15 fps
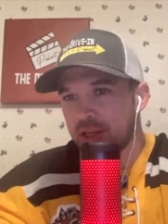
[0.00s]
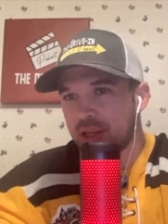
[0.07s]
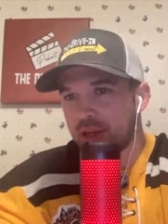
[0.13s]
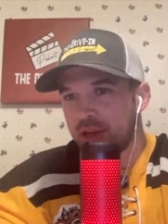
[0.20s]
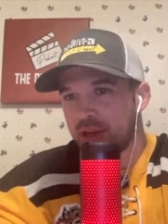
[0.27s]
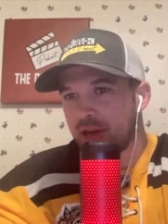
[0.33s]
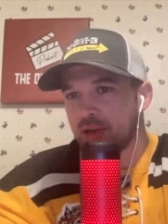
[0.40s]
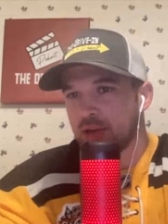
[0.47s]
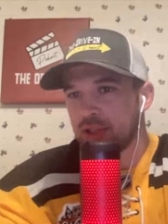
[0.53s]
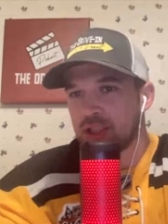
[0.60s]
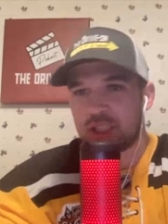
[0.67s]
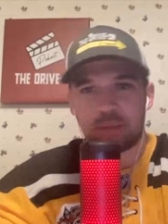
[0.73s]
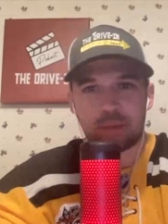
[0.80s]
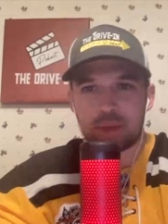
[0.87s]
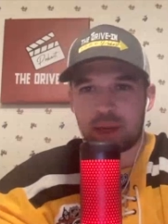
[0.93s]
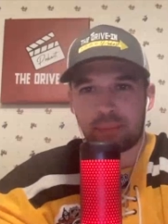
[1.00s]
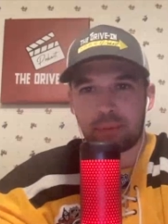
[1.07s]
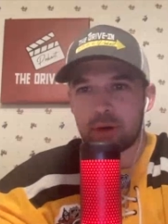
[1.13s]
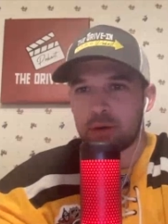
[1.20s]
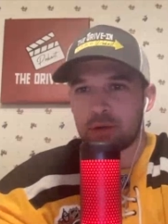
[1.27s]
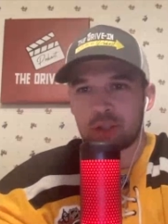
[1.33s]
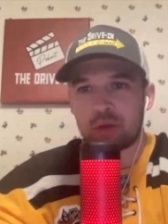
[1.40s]
You know, she seems like
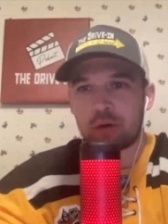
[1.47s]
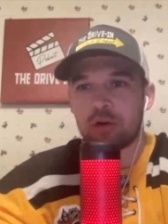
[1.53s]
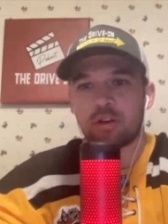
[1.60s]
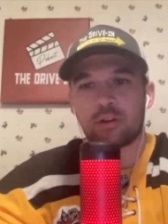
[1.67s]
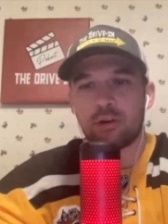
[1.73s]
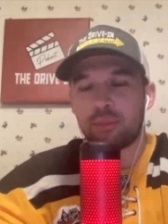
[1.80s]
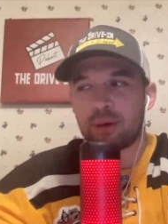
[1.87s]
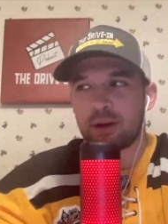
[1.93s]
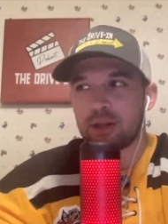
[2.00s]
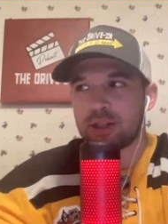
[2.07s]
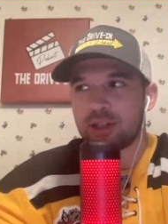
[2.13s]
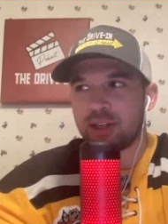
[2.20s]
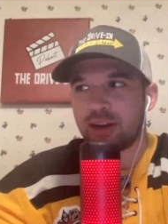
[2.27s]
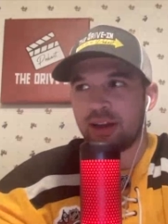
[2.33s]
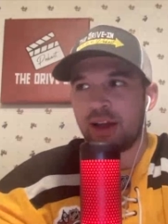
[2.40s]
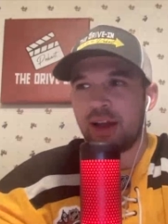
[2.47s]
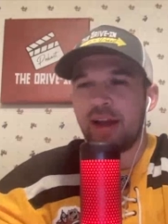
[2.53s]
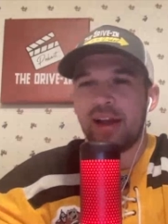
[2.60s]
pretty resourceful person,